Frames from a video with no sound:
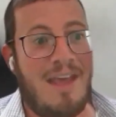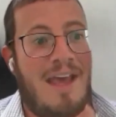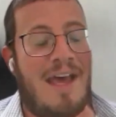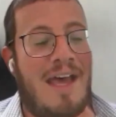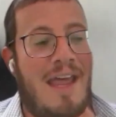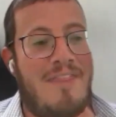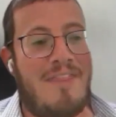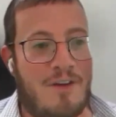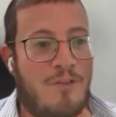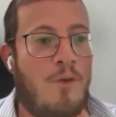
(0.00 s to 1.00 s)
And
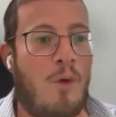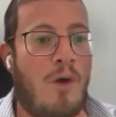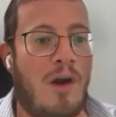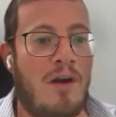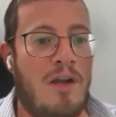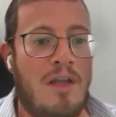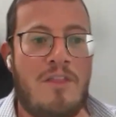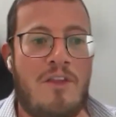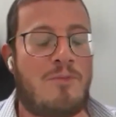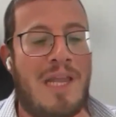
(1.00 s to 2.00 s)
therefore,
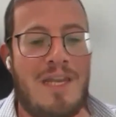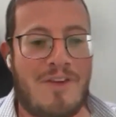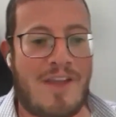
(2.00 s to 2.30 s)
there's plenty of